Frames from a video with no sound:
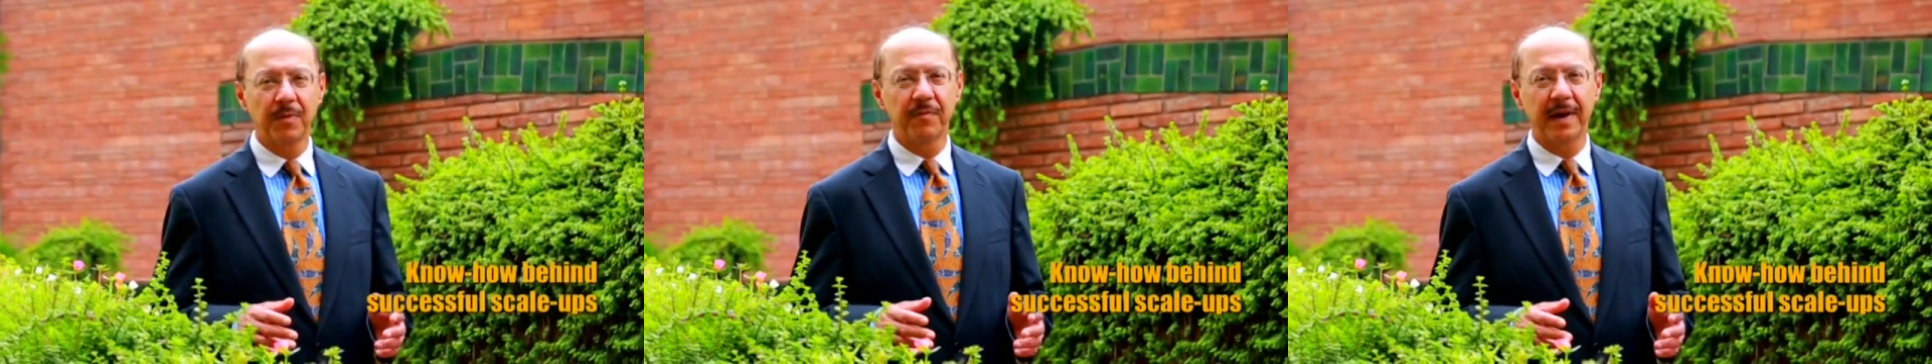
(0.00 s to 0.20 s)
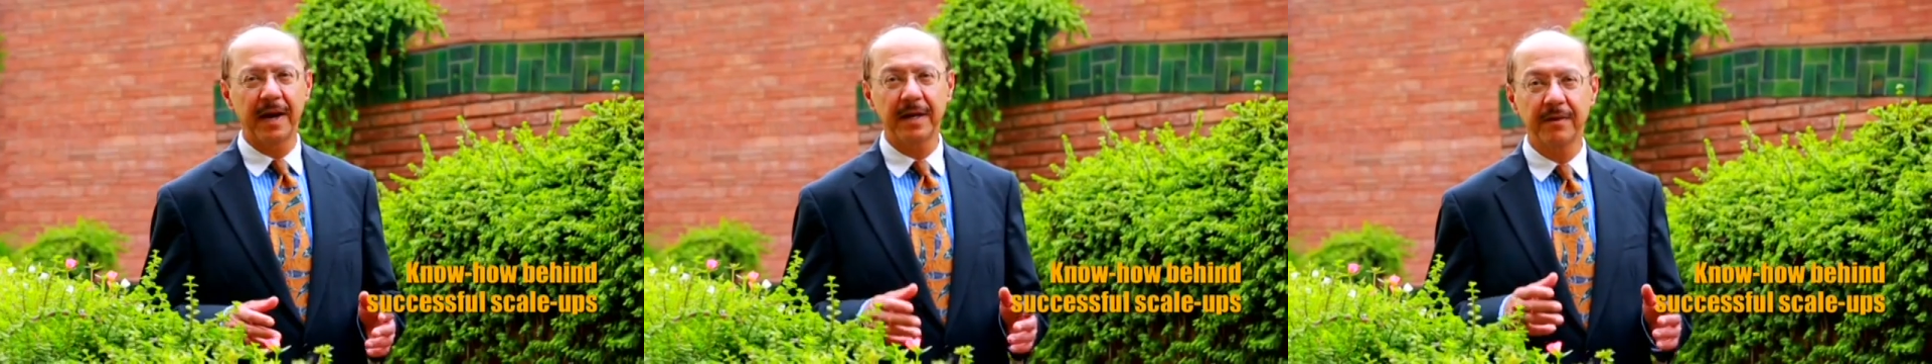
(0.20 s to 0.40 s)

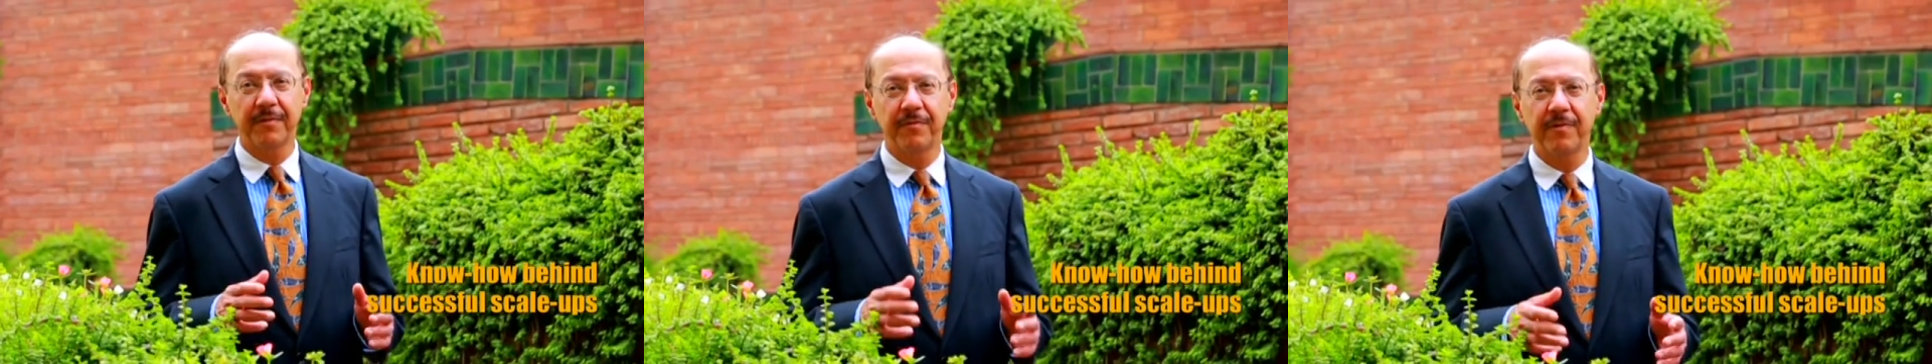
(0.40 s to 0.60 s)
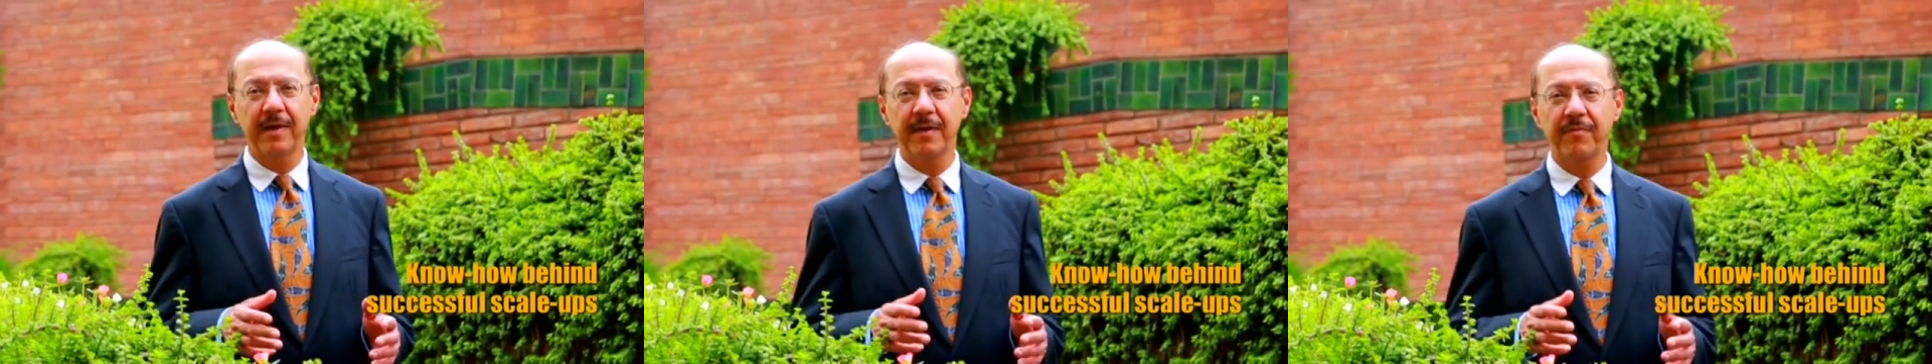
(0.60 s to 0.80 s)

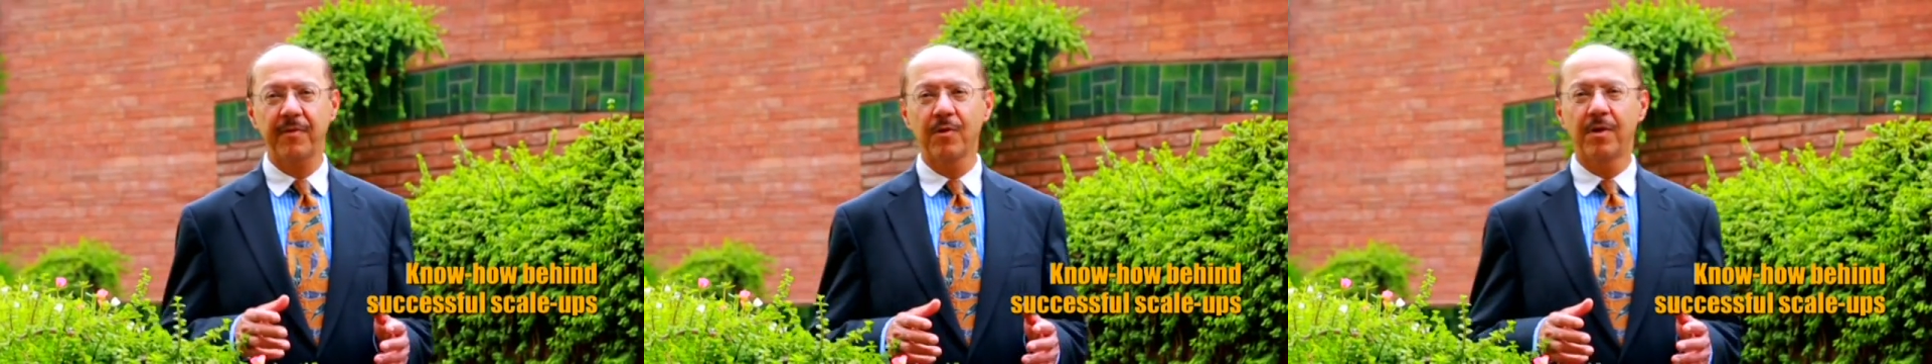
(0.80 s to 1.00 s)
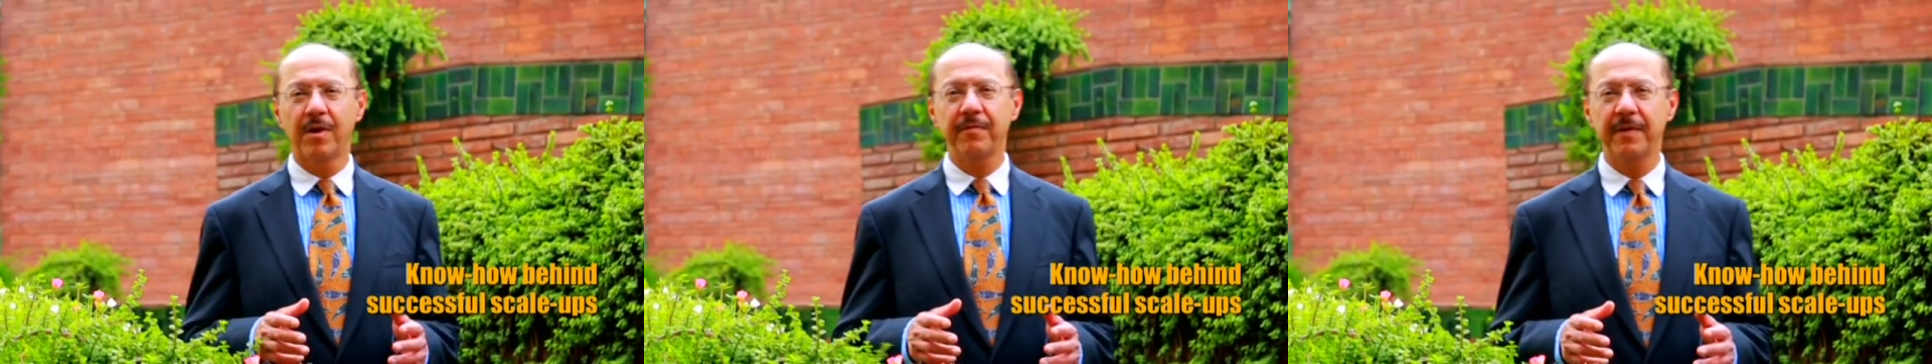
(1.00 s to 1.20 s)
provide a free
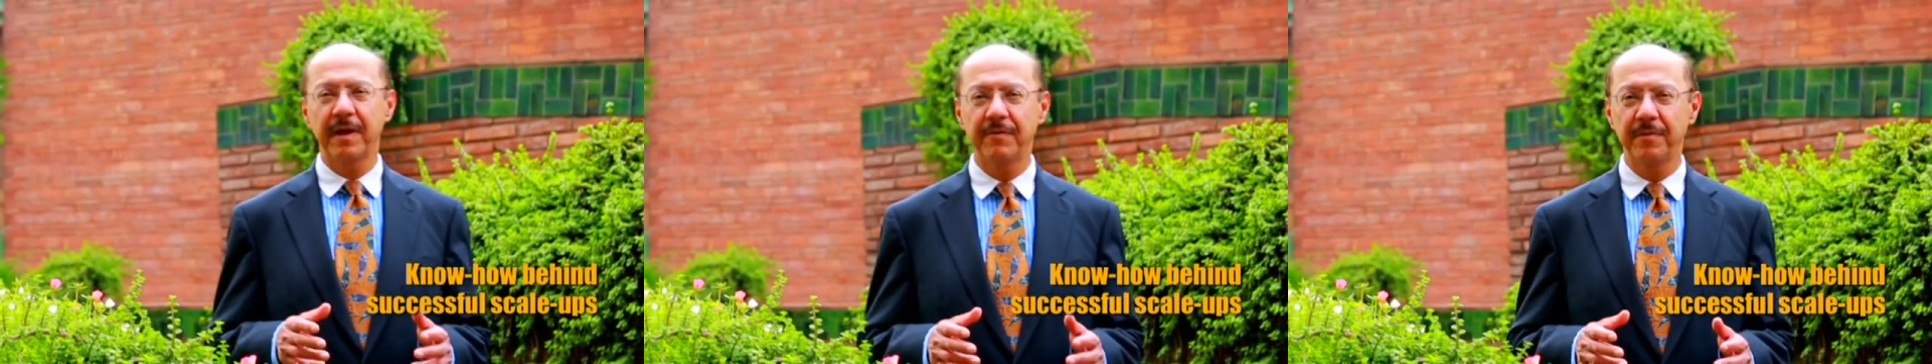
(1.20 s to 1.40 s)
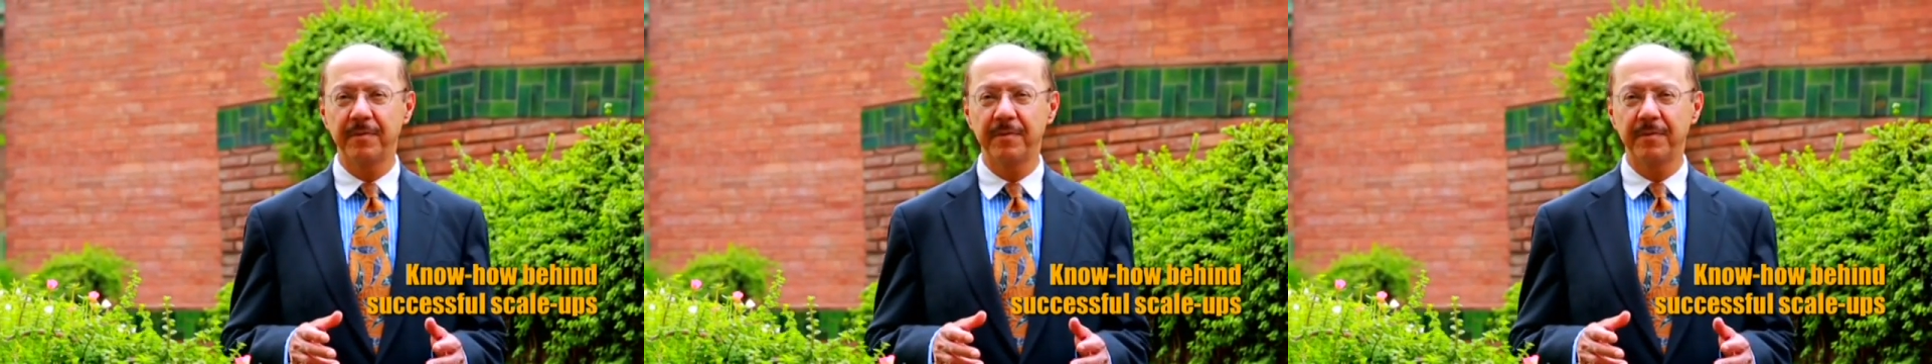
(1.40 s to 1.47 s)
flow of